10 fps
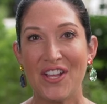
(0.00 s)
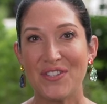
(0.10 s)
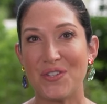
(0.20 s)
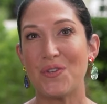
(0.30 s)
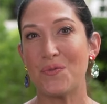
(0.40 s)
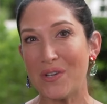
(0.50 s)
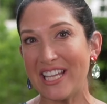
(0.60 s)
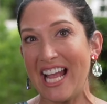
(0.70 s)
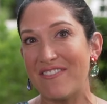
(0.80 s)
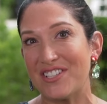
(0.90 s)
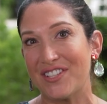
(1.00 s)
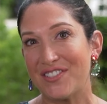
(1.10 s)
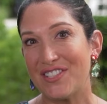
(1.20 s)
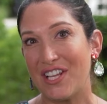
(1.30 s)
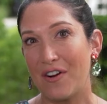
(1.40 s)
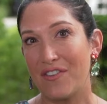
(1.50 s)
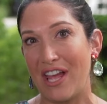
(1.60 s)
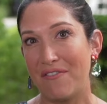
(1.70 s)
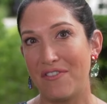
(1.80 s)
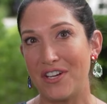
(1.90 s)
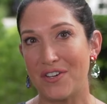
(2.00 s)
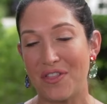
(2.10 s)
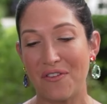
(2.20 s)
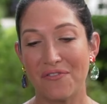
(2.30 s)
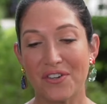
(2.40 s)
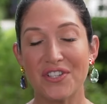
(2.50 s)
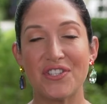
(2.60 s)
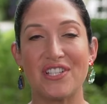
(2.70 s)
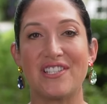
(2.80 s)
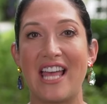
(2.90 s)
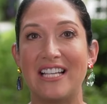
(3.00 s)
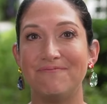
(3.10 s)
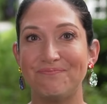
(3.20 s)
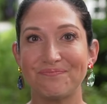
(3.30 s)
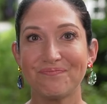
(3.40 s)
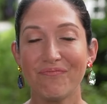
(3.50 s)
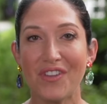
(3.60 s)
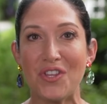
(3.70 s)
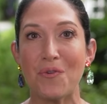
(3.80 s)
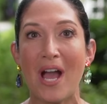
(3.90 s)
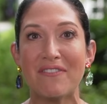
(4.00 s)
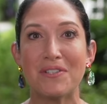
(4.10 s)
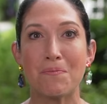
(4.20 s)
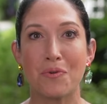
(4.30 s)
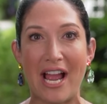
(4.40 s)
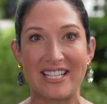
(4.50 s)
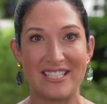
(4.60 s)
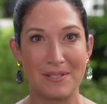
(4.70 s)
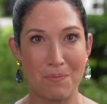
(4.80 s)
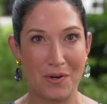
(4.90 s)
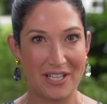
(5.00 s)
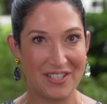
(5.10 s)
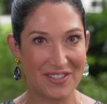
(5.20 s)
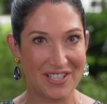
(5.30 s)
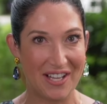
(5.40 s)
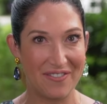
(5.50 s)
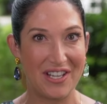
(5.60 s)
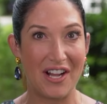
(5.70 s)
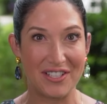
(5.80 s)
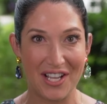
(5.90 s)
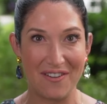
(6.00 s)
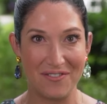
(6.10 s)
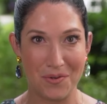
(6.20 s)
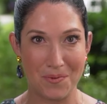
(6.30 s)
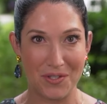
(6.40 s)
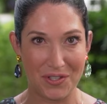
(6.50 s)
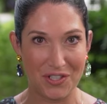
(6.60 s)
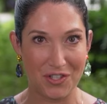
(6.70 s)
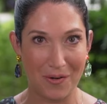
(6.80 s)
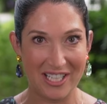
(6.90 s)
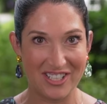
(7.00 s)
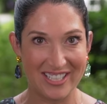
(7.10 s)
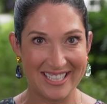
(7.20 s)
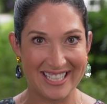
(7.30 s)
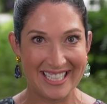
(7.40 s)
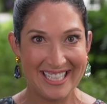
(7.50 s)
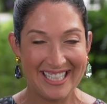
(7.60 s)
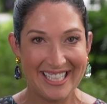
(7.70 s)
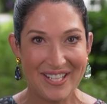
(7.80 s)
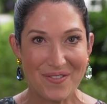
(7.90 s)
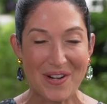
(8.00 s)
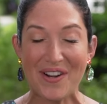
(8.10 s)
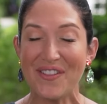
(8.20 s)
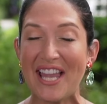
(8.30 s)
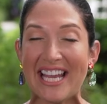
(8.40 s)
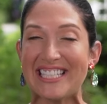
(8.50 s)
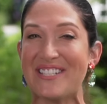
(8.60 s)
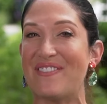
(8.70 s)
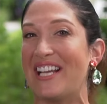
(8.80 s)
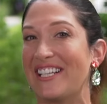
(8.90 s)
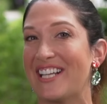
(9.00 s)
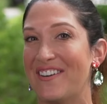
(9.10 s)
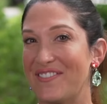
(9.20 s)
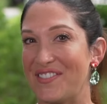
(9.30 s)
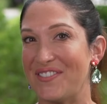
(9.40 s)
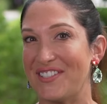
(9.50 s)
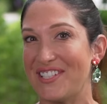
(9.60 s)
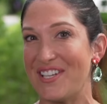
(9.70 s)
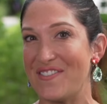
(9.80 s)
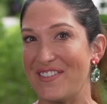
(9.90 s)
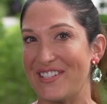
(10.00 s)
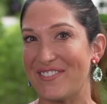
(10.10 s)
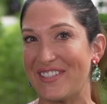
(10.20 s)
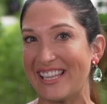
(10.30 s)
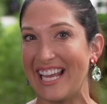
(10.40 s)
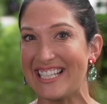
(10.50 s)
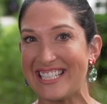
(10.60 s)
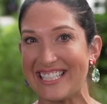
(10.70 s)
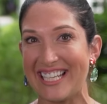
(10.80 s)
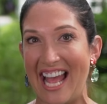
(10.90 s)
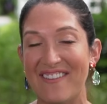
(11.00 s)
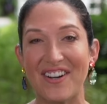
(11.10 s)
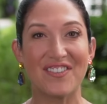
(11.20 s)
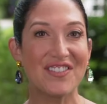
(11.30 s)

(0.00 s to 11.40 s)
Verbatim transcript: So you really have to learn to get over that fear. The first is that you have to practice putting yourself in uncomfortable situations. We don't like to be uncomfortable as humans. We like to have our